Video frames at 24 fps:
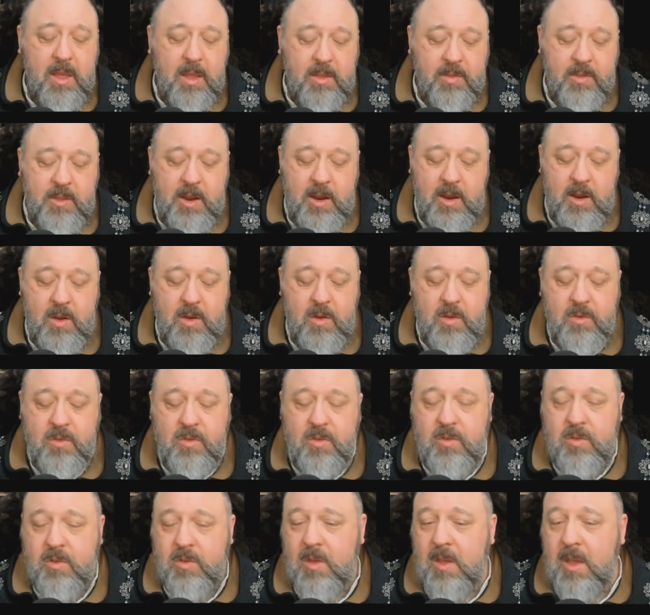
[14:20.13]

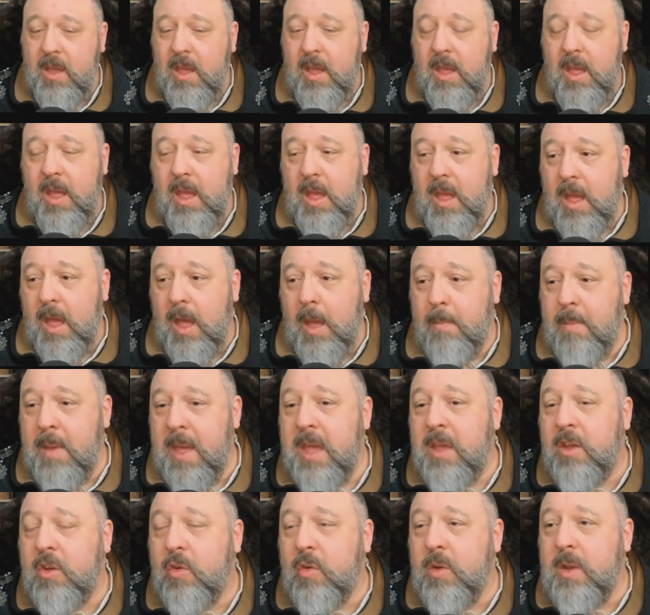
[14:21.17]
There's a
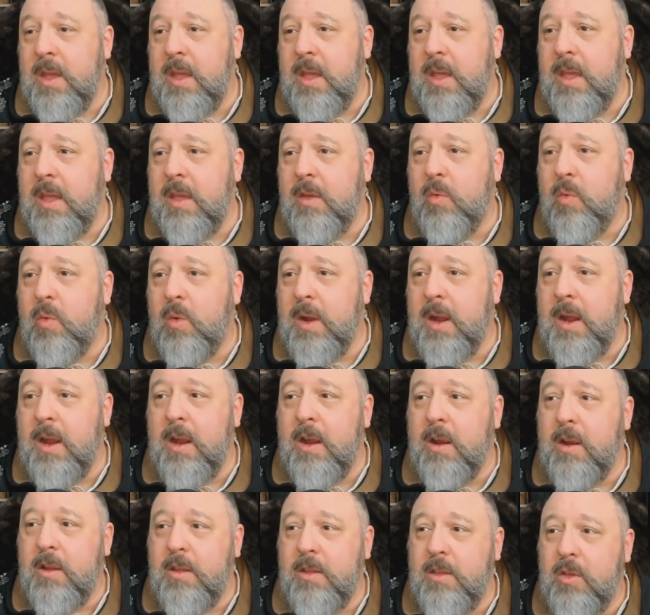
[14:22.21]
bakery
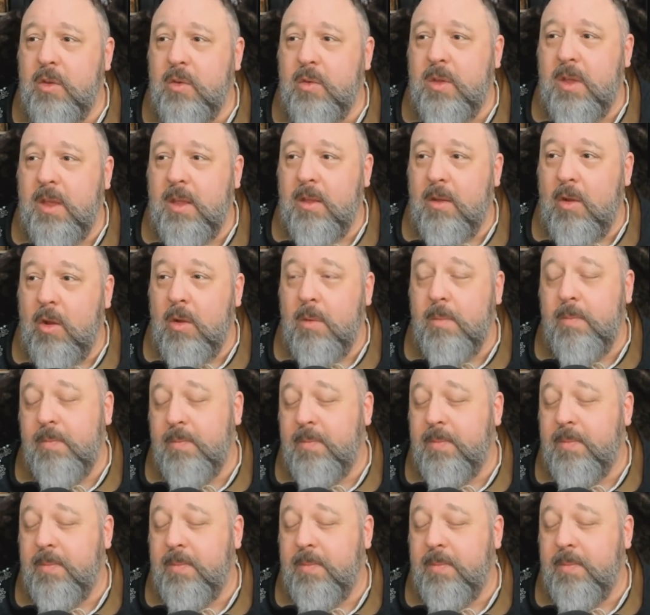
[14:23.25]
where you can, or